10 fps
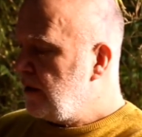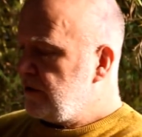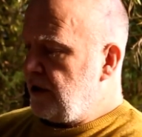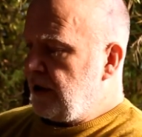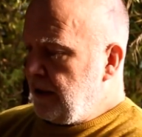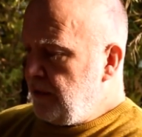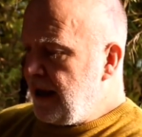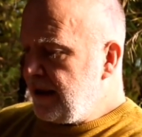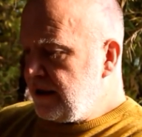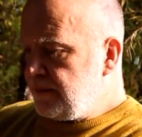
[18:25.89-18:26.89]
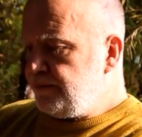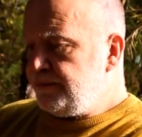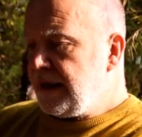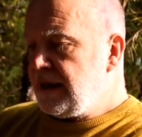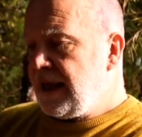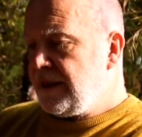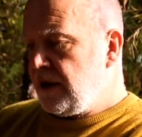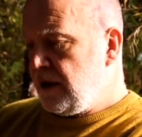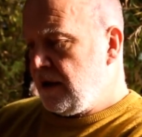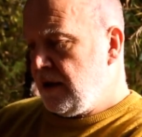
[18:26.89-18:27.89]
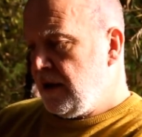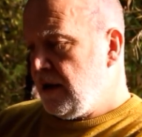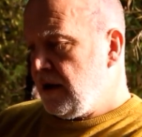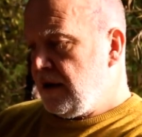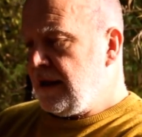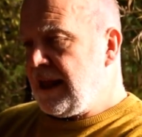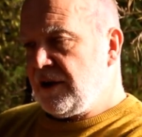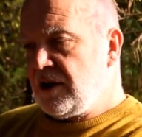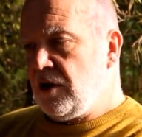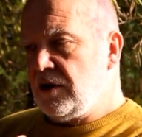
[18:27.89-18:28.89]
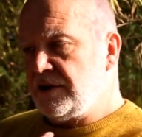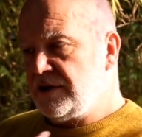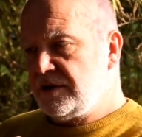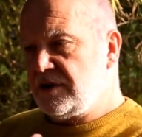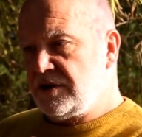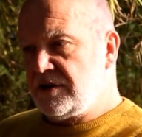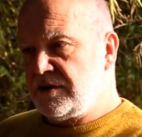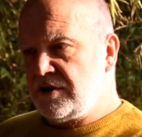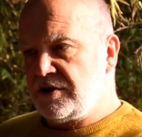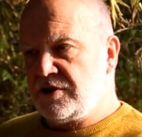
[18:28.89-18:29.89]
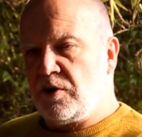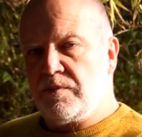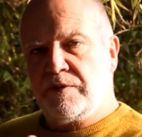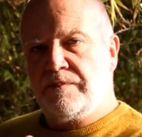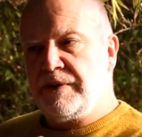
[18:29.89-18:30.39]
So they wear these big leather leather collars to, to stop them